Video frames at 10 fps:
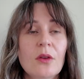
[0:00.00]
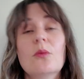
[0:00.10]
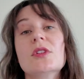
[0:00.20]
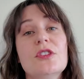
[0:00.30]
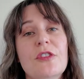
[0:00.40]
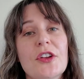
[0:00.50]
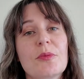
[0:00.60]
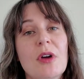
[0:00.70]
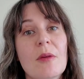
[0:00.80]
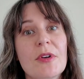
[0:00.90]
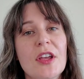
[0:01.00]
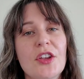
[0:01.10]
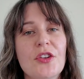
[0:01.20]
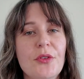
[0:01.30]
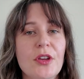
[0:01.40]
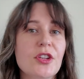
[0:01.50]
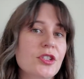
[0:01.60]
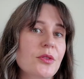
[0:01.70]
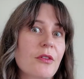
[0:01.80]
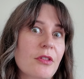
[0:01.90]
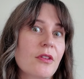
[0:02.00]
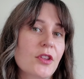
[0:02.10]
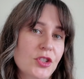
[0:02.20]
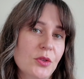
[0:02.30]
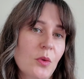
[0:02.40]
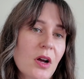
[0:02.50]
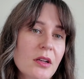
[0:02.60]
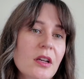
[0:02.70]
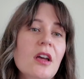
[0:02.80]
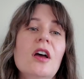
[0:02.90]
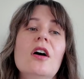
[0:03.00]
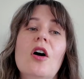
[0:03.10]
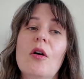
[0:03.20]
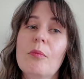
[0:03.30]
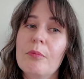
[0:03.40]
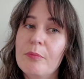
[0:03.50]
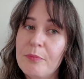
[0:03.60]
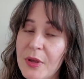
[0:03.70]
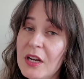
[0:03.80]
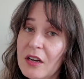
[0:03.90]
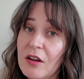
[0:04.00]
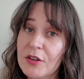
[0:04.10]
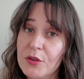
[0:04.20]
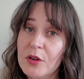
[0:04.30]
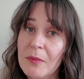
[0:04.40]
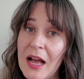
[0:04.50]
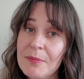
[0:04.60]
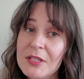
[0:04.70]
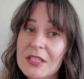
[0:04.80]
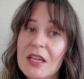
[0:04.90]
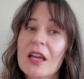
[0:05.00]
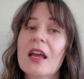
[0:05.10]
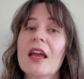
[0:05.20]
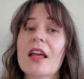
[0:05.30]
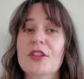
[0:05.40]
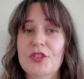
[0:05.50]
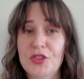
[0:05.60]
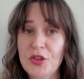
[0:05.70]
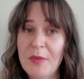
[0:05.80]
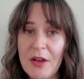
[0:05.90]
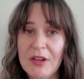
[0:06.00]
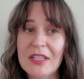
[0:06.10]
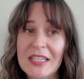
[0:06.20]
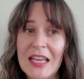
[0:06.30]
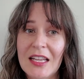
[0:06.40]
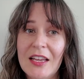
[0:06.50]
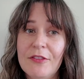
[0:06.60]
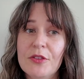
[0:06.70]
Once you found your property and you know you can do everything that you want, pin it on Google Maps and zoom out in satellite